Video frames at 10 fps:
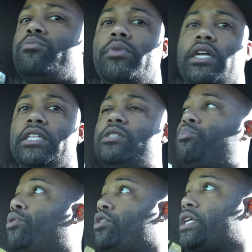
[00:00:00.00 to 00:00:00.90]
at least
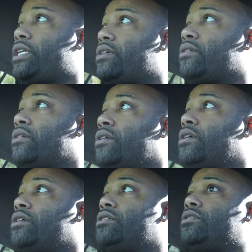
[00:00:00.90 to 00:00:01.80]
pull it
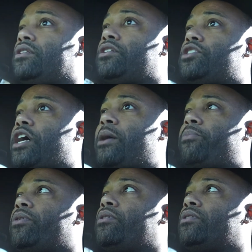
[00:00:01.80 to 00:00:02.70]
to the shop.
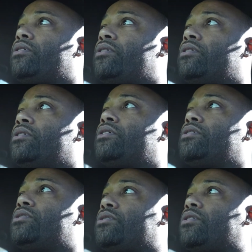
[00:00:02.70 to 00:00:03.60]

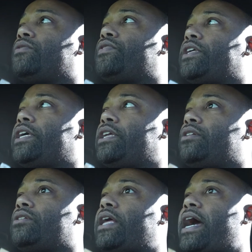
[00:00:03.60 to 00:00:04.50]
So hopefully
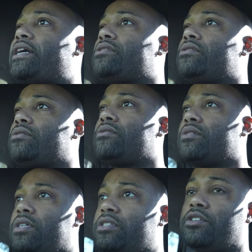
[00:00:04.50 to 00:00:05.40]
it'll last
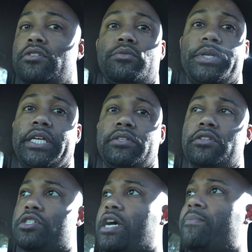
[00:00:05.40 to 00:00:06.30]
until we get to the
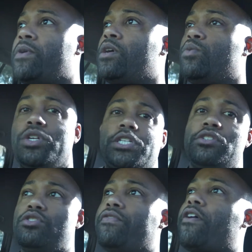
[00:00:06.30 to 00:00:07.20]
shop, which isn't
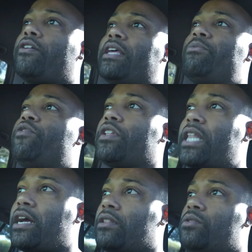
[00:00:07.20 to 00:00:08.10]
too far. They moved a
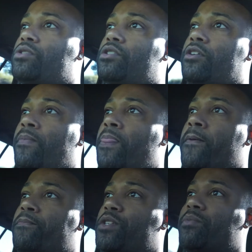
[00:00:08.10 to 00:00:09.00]
lot closer
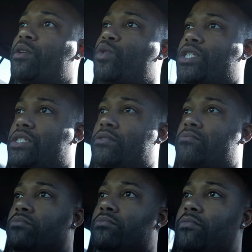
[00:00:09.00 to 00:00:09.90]
to me, which
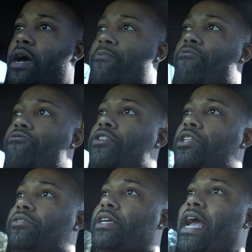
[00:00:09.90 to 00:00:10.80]
I'm
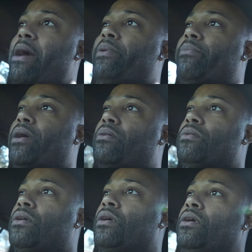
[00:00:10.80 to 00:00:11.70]
really happy about.
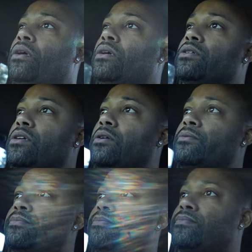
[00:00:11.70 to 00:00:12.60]
So
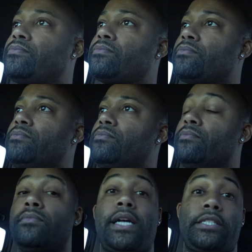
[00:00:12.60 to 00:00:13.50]

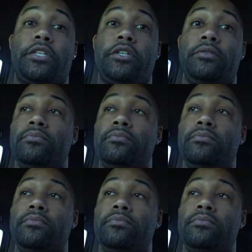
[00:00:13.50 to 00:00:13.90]
that's good.